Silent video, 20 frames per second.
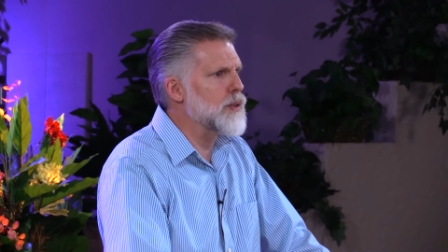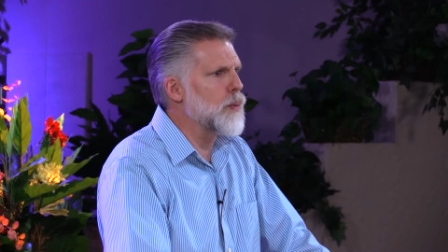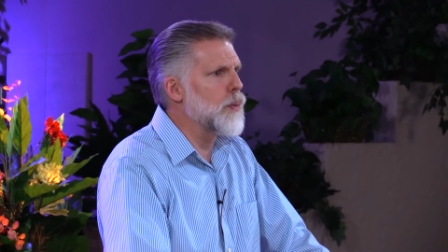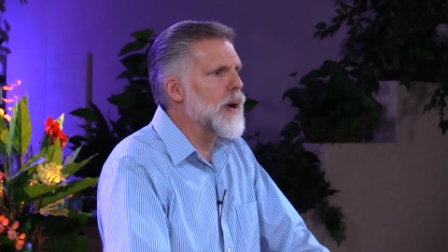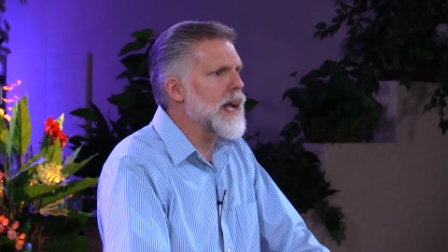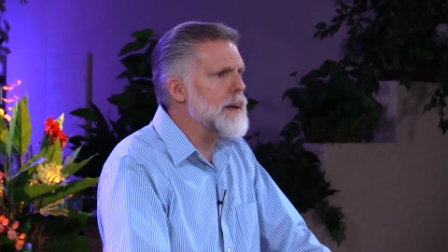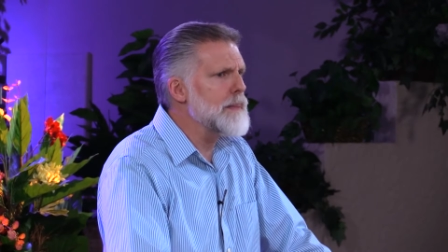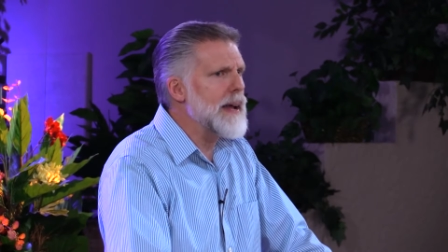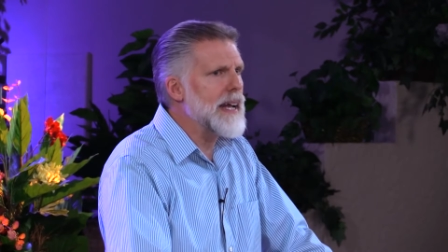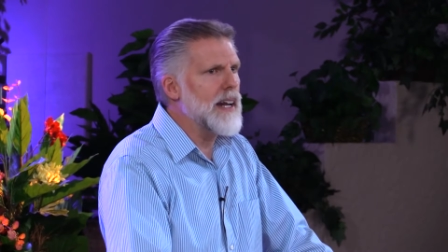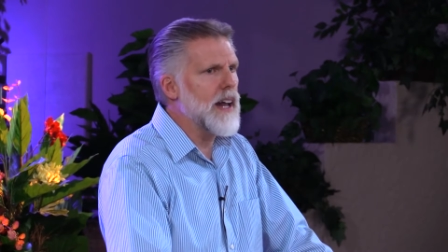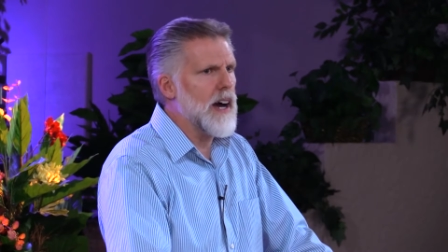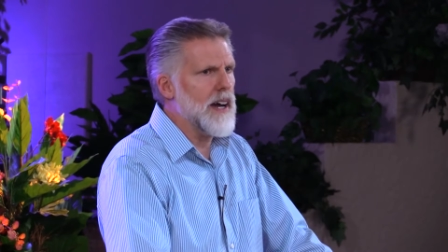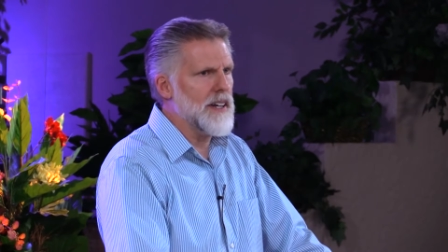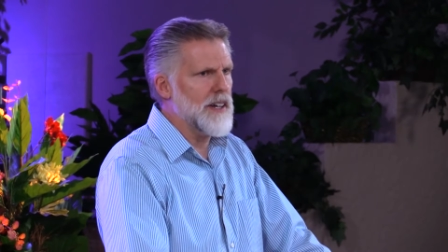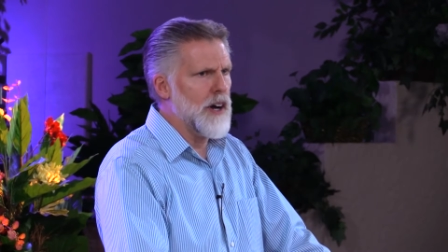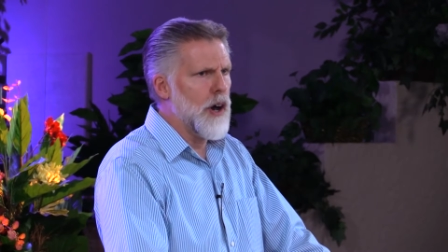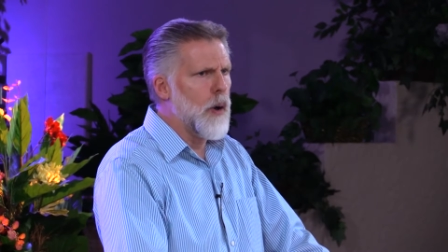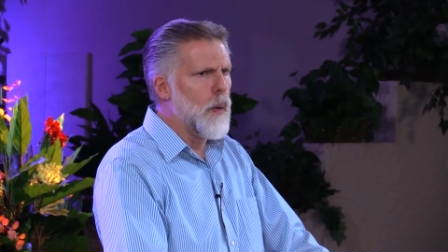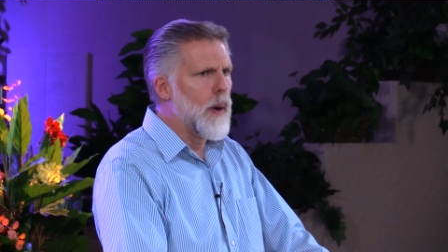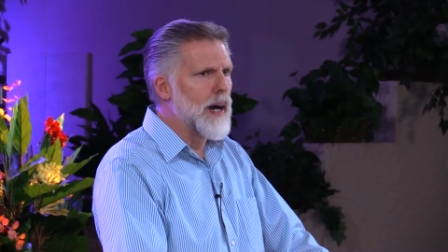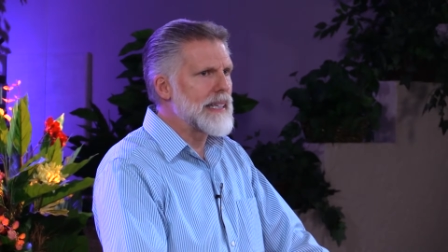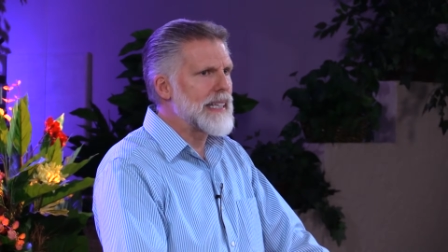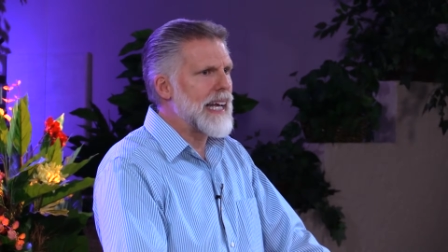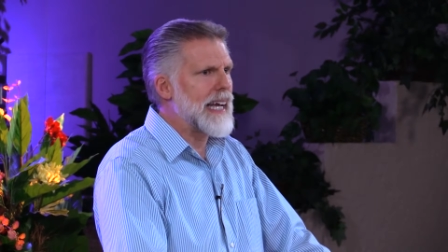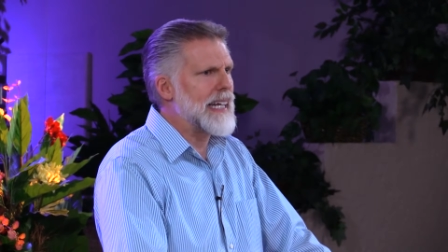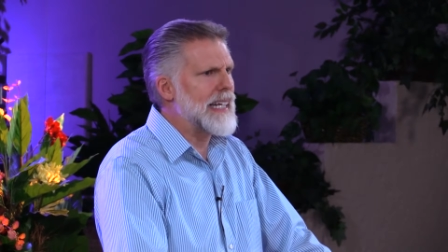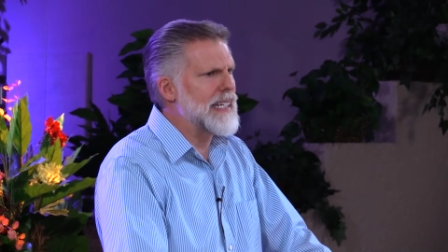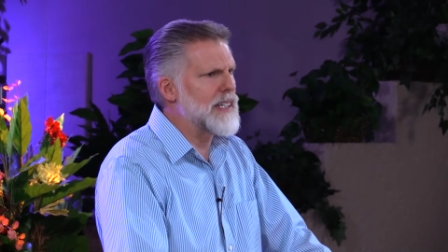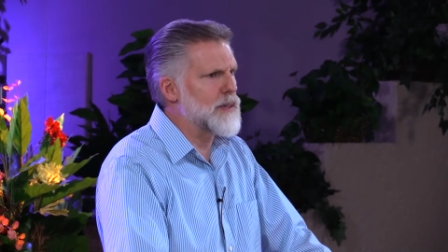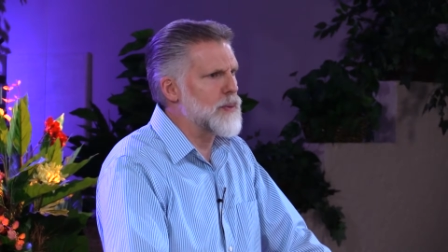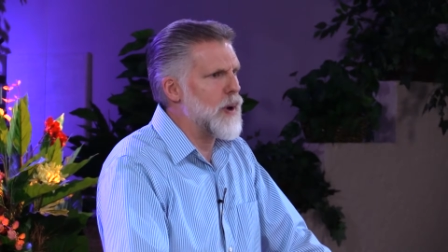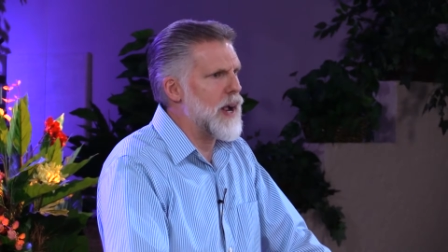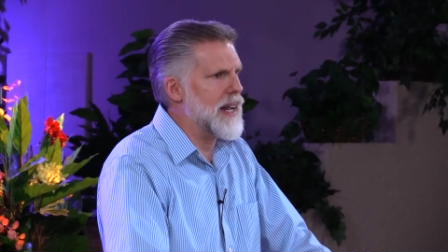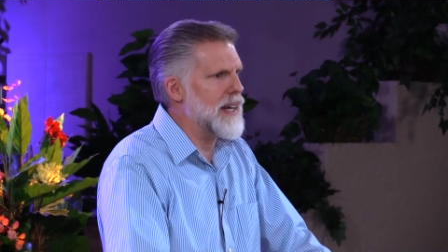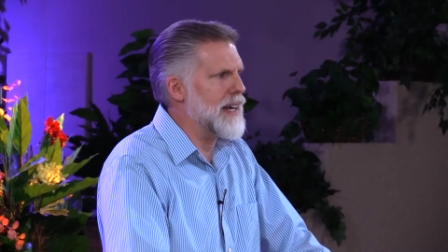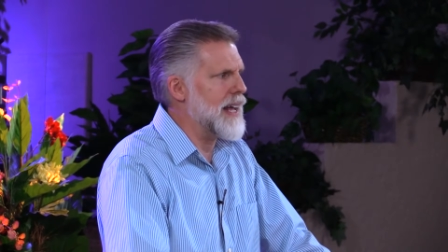we may not know what that is right